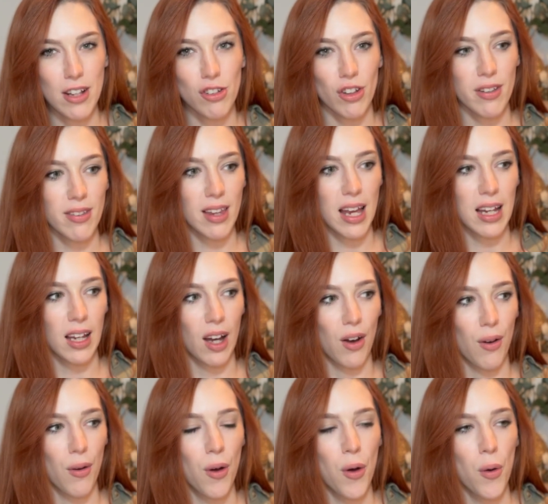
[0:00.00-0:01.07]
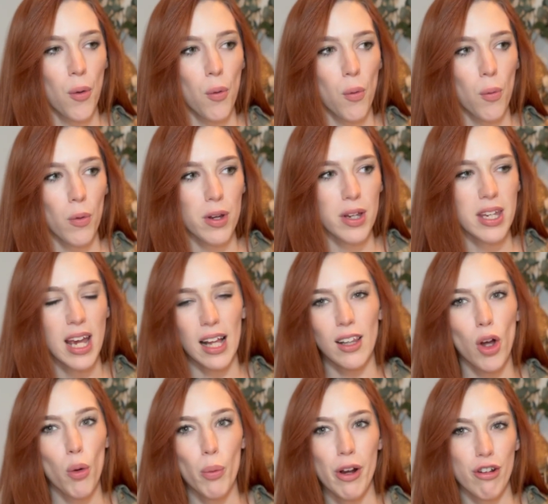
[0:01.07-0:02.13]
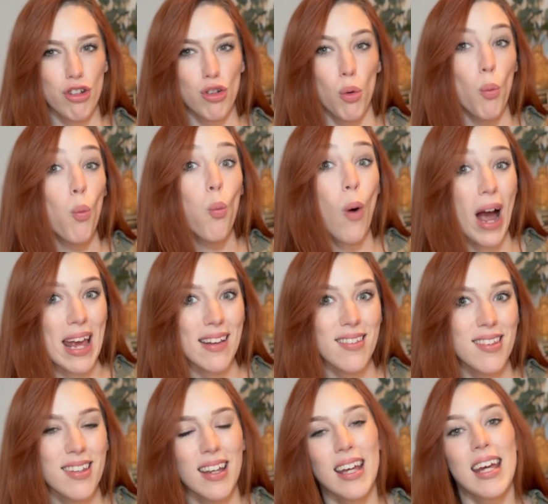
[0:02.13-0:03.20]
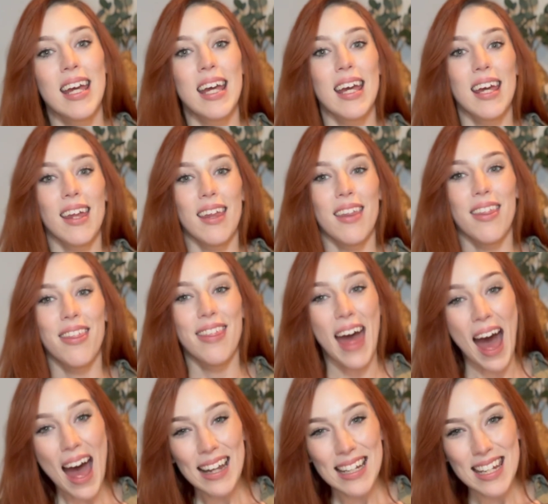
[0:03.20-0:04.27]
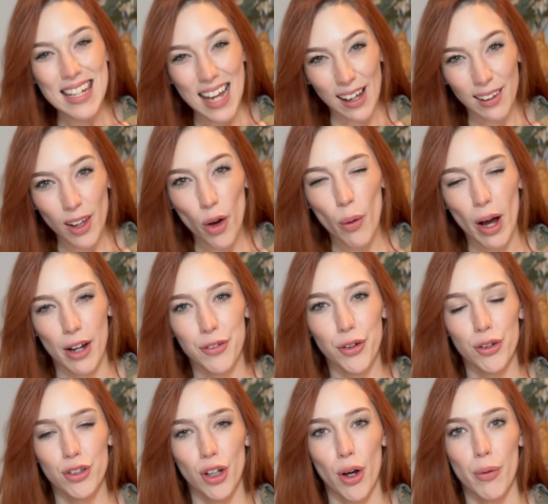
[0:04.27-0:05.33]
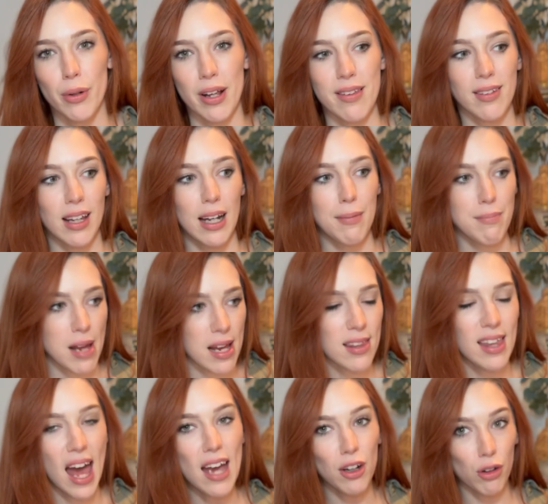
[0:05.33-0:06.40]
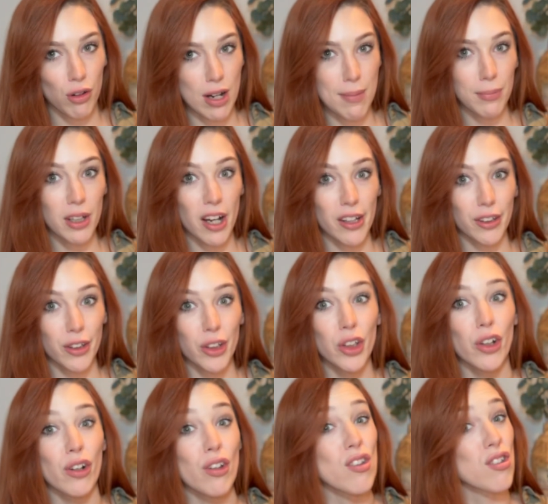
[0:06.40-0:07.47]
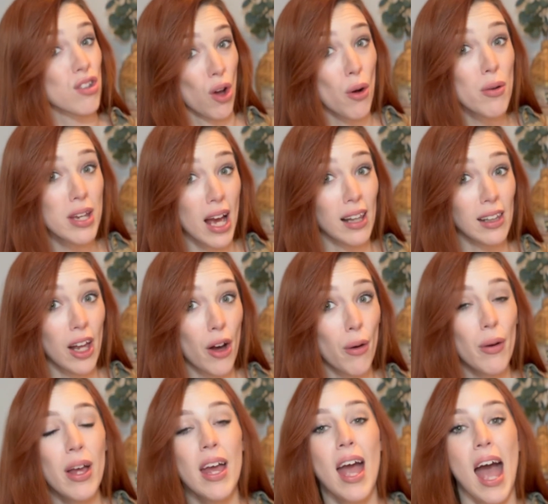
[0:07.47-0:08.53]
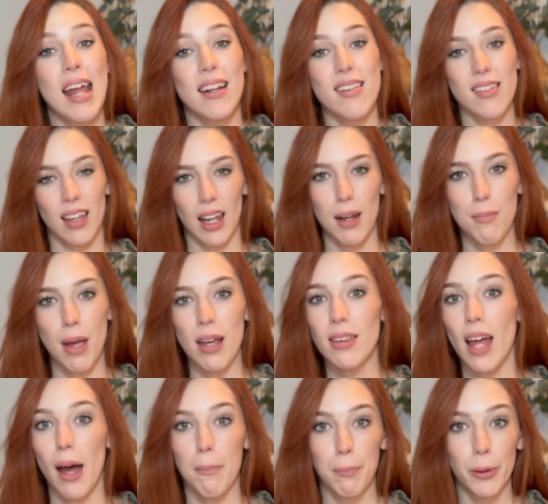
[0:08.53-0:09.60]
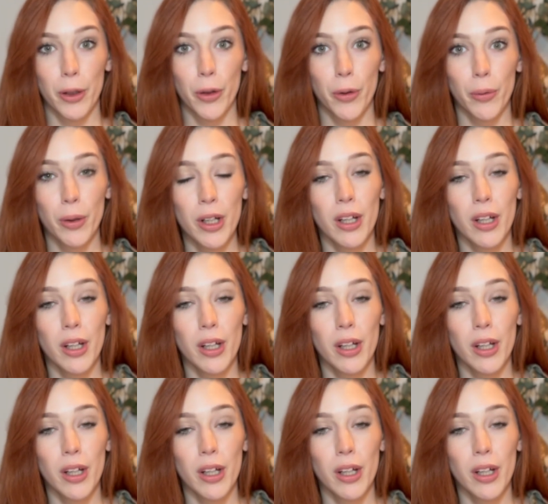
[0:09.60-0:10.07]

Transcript: Just like a yellowish white, that yellow undertone is going to make that cream color look so yellow, and it's going to make that blue